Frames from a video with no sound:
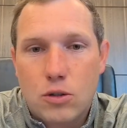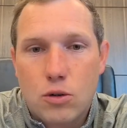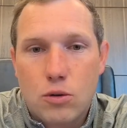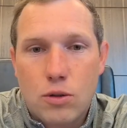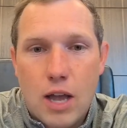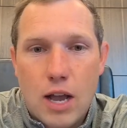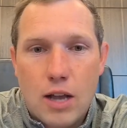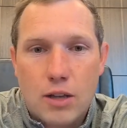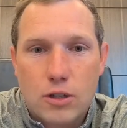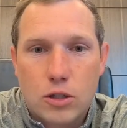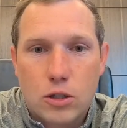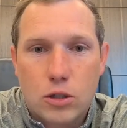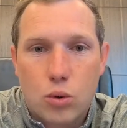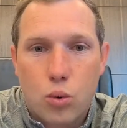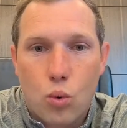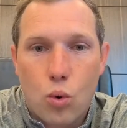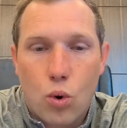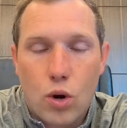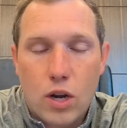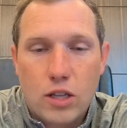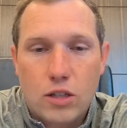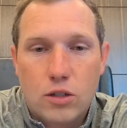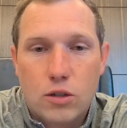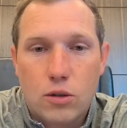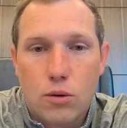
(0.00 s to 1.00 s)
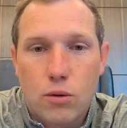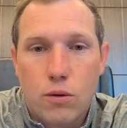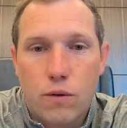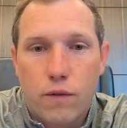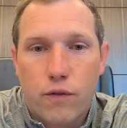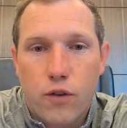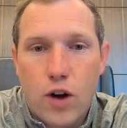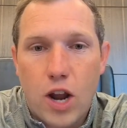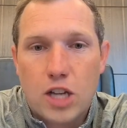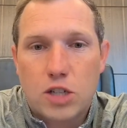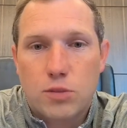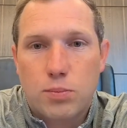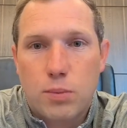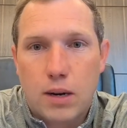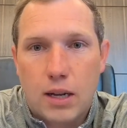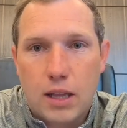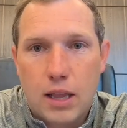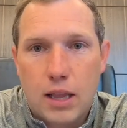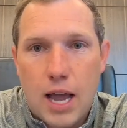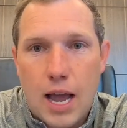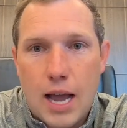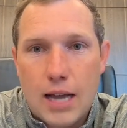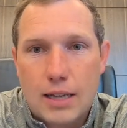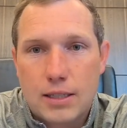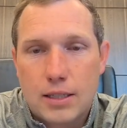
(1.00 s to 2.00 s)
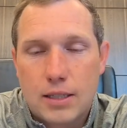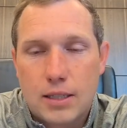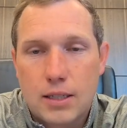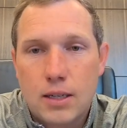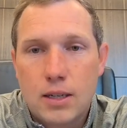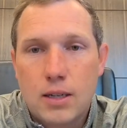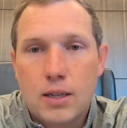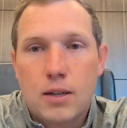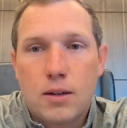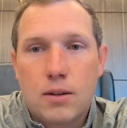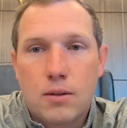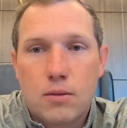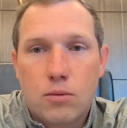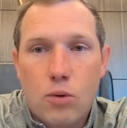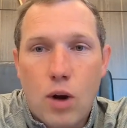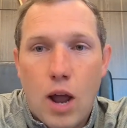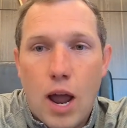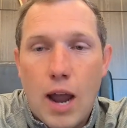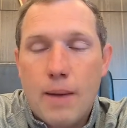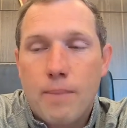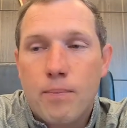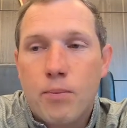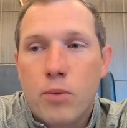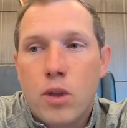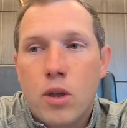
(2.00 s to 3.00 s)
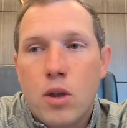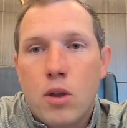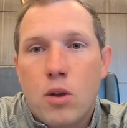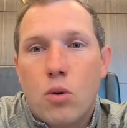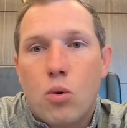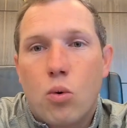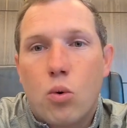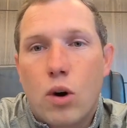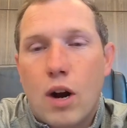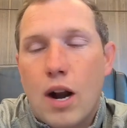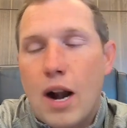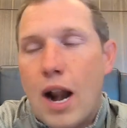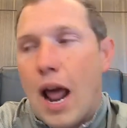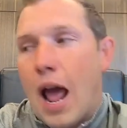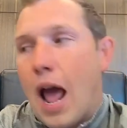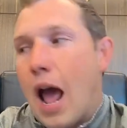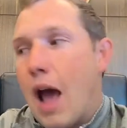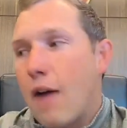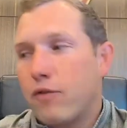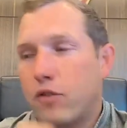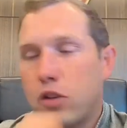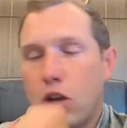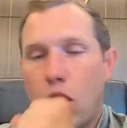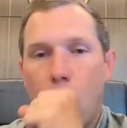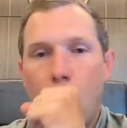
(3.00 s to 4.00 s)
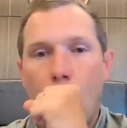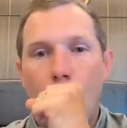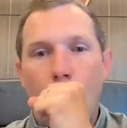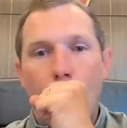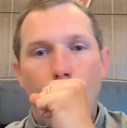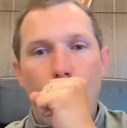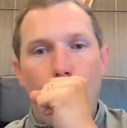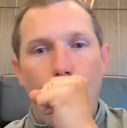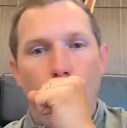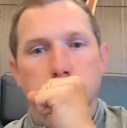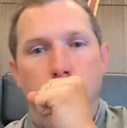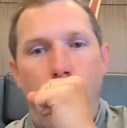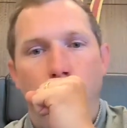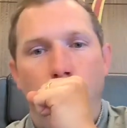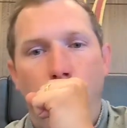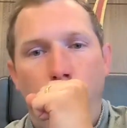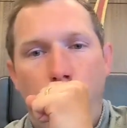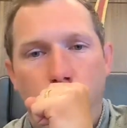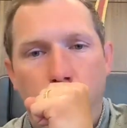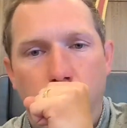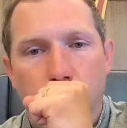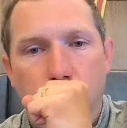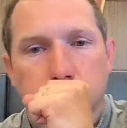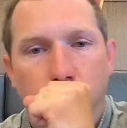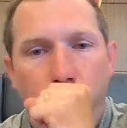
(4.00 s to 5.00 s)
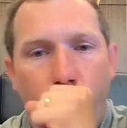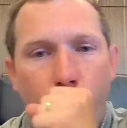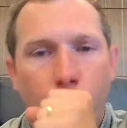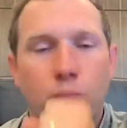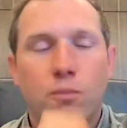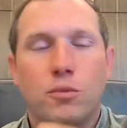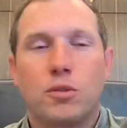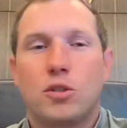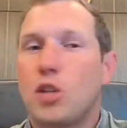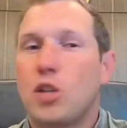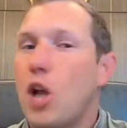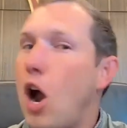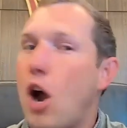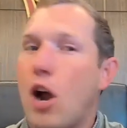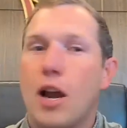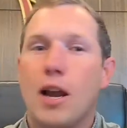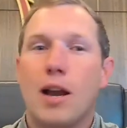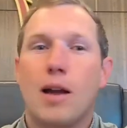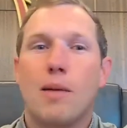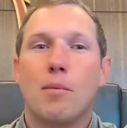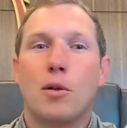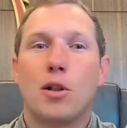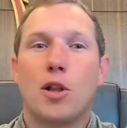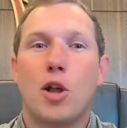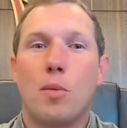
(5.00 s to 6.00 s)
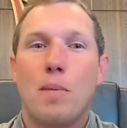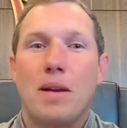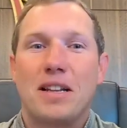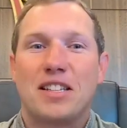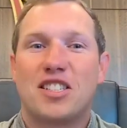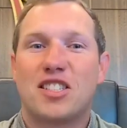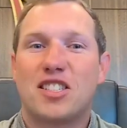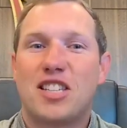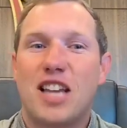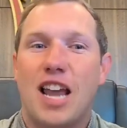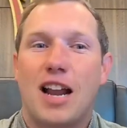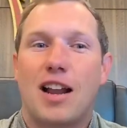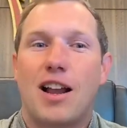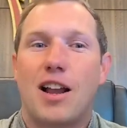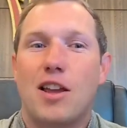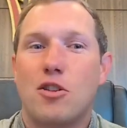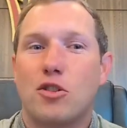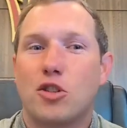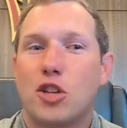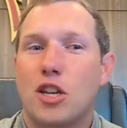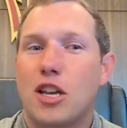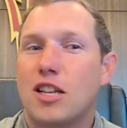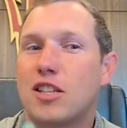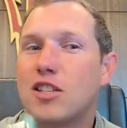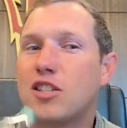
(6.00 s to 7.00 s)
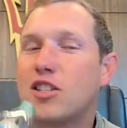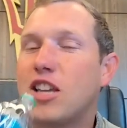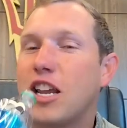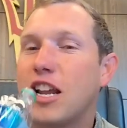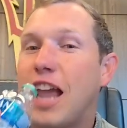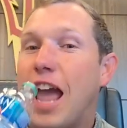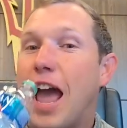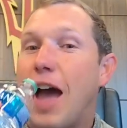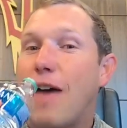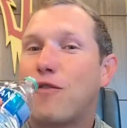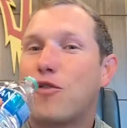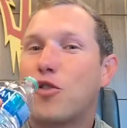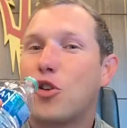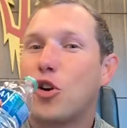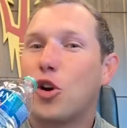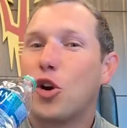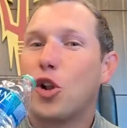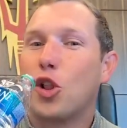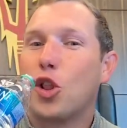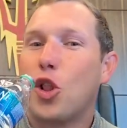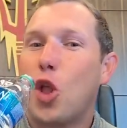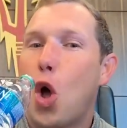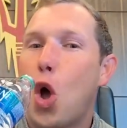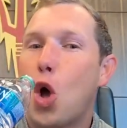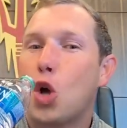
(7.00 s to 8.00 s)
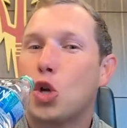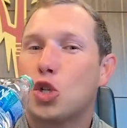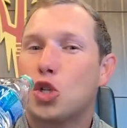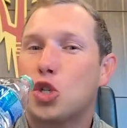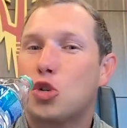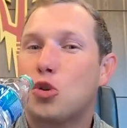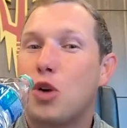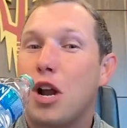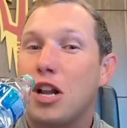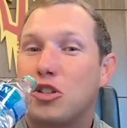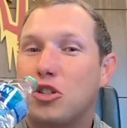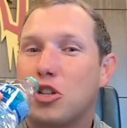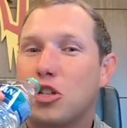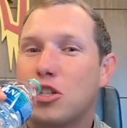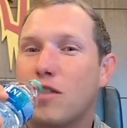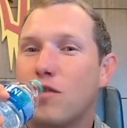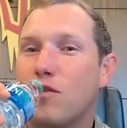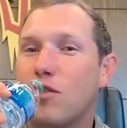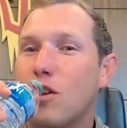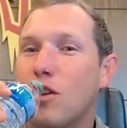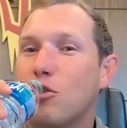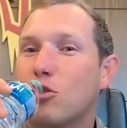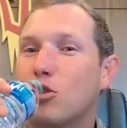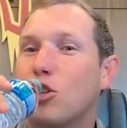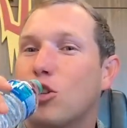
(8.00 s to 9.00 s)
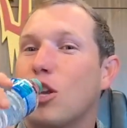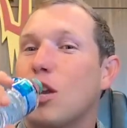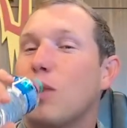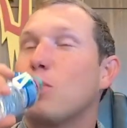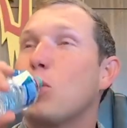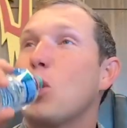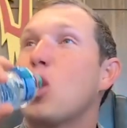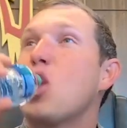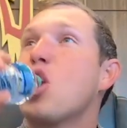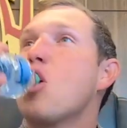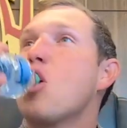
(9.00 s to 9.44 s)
2022 freshman class, right? We're going to have to, sorry, I'm a little bit sick. I usually get sick after long stretches of no sleep.